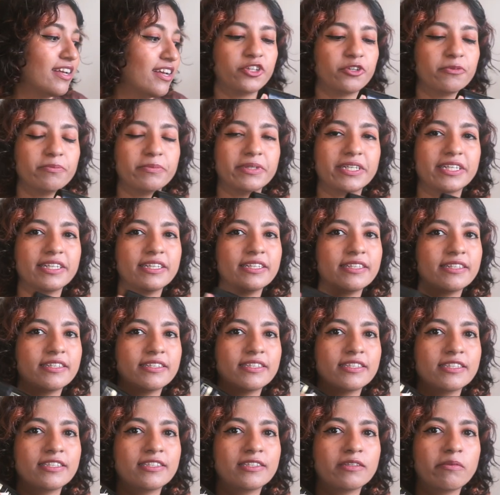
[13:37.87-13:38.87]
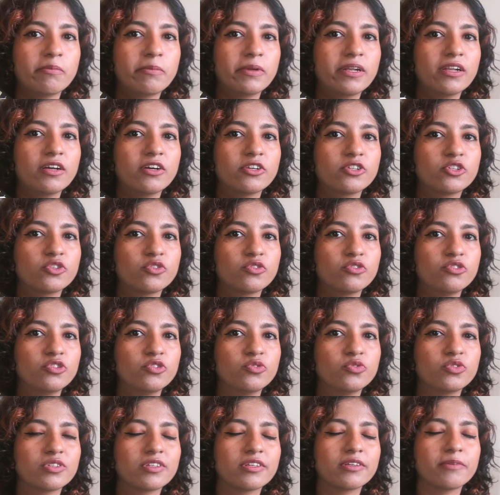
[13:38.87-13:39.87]
To me, this is similar to
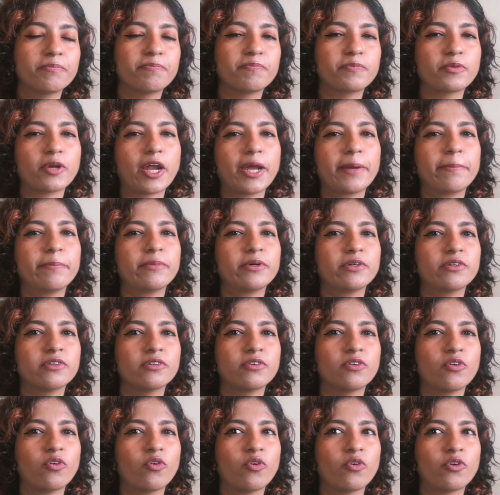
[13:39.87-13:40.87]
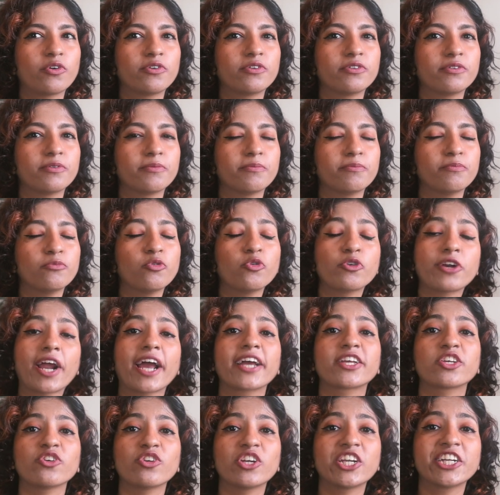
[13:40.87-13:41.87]
using primer, or more
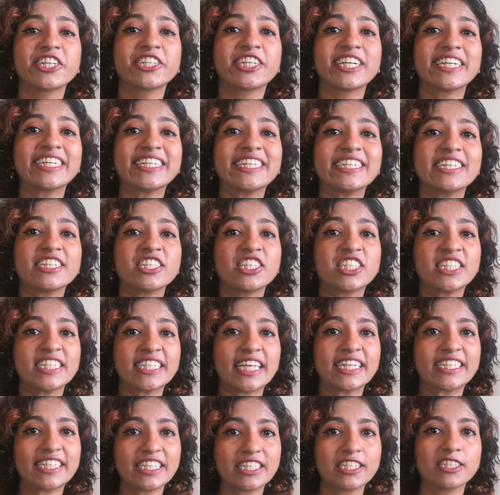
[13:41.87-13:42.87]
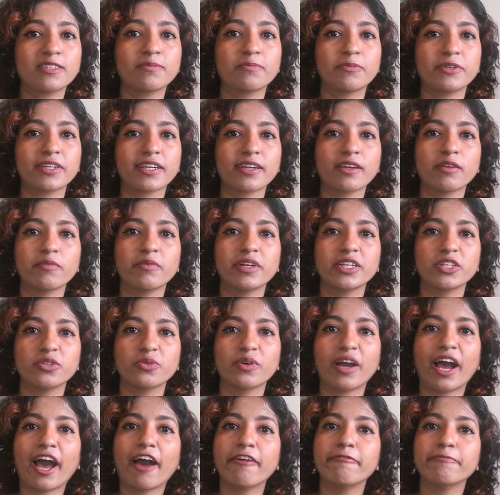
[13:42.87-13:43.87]
accurately, a setting spray when
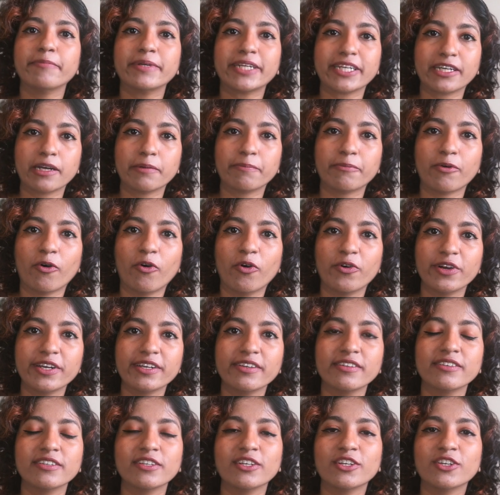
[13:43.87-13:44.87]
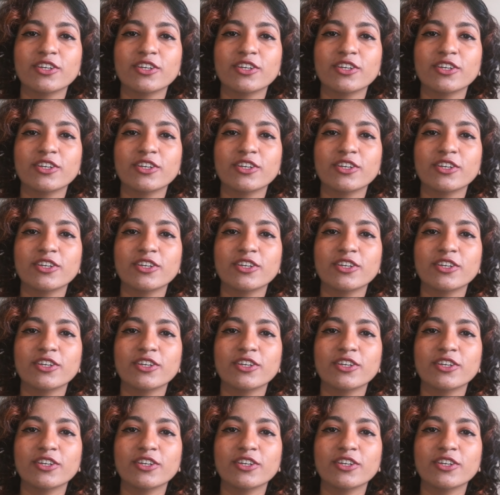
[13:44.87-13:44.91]
you have makeup on.